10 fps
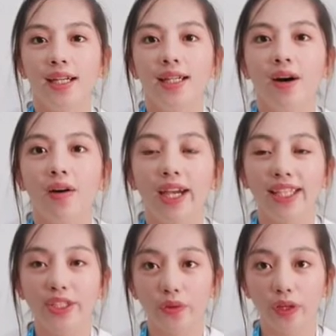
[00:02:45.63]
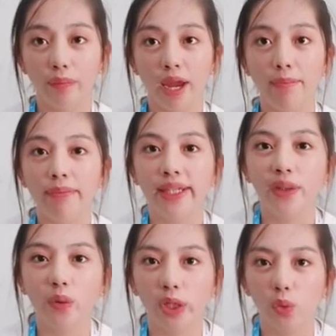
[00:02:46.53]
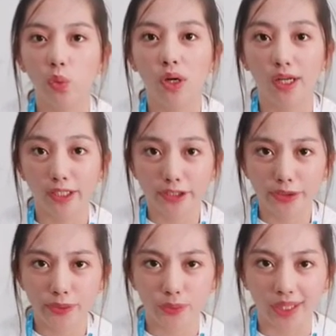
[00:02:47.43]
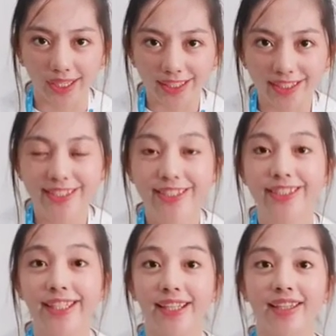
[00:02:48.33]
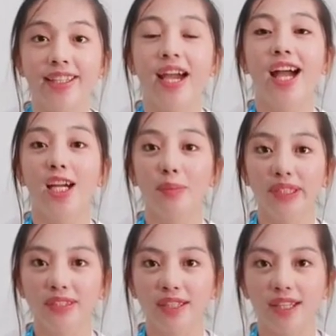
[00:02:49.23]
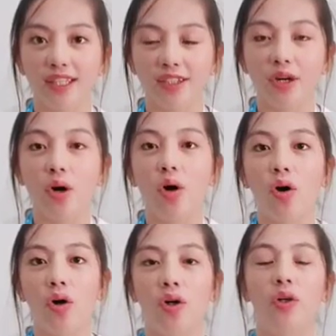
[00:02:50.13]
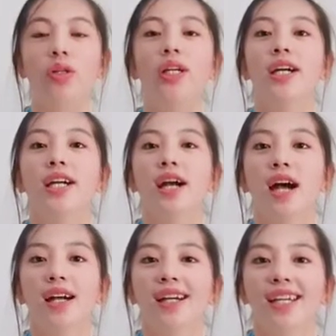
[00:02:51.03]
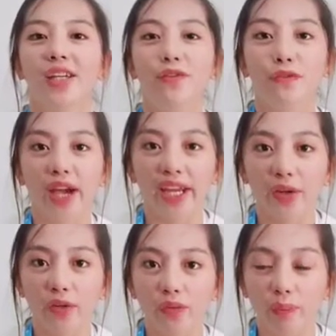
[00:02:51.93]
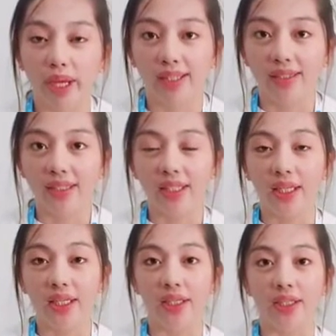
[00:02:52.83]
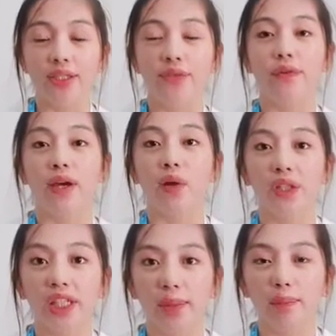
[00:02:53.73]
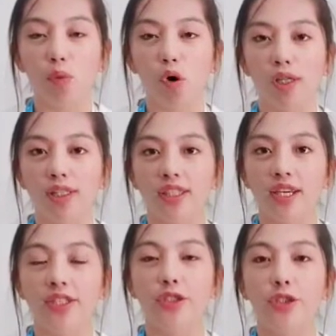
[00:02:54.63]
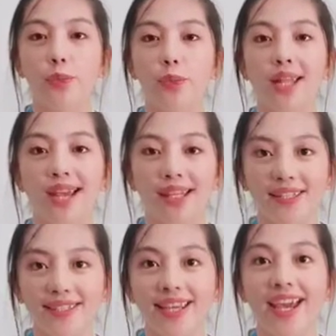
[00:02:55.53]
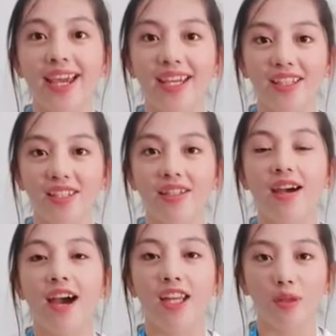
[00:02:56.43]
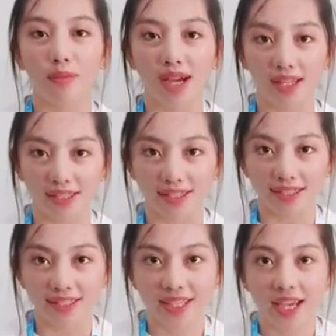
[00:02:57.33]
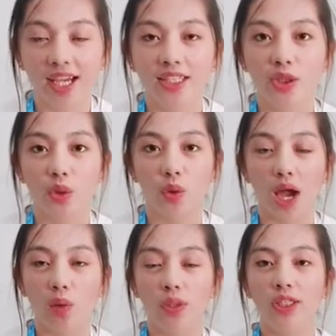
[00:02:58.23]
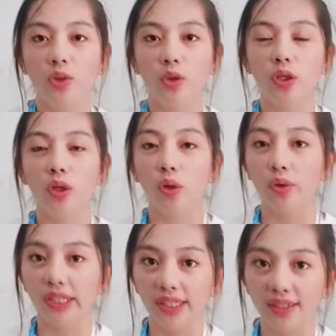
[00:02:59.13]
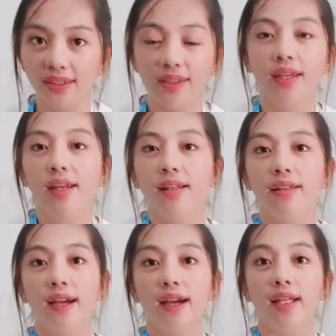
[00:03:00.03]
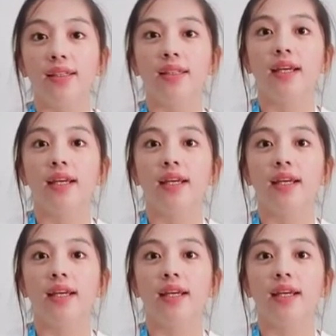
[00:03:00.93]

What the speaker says: Okay, so remember grade 1 students that habitat or environment is very important to plants and animals. So I will conclude it that